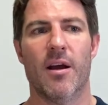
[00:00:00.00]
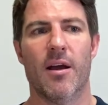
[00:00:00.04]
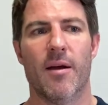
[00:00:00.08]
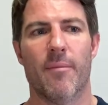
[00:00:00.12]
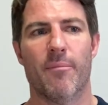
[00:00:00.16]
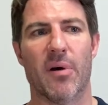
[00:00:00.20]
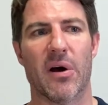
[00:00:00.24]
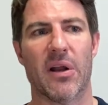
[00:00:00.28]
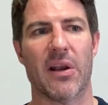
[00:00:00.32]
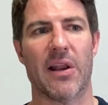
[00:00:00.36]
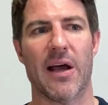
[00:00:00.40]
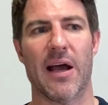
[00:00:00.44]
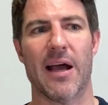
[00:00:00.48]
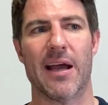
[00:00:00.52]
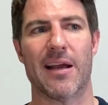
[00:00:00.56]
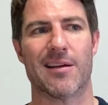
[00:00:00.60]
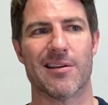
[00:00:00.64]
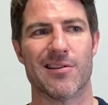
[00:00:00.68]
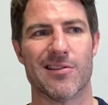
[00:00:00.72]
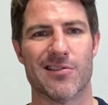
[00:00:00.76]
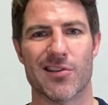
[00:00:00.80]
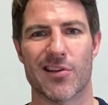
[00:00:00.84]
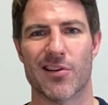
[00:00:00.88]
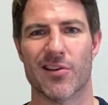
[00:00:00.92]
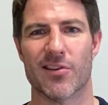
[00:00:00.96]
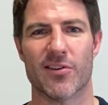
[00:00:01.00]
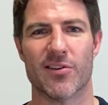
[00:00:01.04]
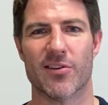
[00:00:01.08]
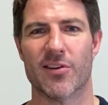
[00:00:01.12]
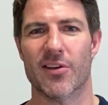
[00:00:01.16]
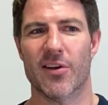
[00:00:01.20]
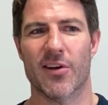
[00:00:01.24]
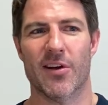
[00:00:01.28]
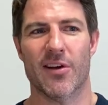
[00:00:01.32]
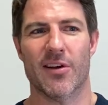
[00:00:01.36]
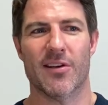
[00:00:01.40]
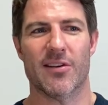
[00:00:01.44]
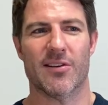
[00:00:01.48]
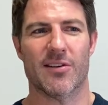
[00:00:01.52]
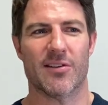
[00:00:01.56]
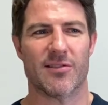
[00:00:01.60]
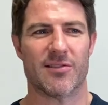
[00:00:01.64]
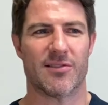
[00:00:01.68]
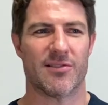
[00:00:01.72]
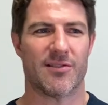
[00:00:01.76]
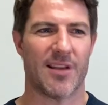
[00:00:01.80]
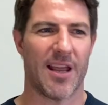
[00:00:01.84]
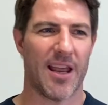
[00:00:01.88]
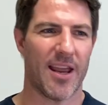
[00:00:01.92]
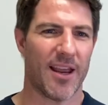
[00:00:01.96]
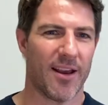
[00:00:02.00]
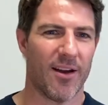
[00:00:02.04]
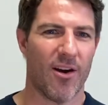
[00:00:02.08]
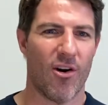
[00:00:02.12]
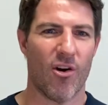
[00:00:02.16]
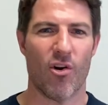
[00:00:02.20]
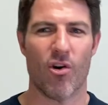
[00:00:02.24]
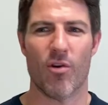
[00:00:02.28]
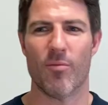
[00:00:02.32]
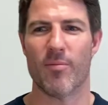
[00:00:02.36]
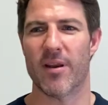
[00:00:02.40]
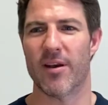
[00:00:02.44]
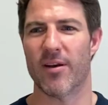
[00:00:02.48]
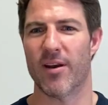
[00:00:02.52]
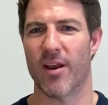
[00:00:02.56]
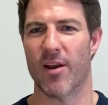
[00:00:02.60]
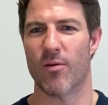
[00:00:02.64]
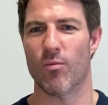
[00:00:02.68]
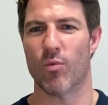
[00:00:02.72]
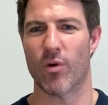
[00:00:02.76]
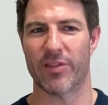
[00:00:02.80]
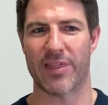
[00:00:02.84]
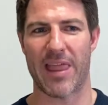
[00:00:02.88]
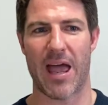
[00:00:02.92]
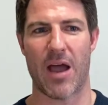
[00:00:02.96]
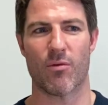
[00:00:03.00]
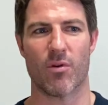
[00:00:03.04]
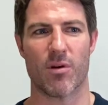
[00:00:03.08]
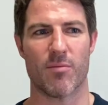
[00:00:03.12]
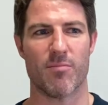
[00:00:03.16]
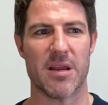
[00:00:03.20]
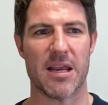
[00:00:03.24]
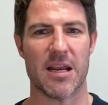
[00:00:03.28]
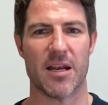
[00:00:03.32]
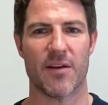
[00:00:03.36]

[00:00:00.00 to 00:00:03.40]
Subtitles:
But I considered staying home and what that would mean.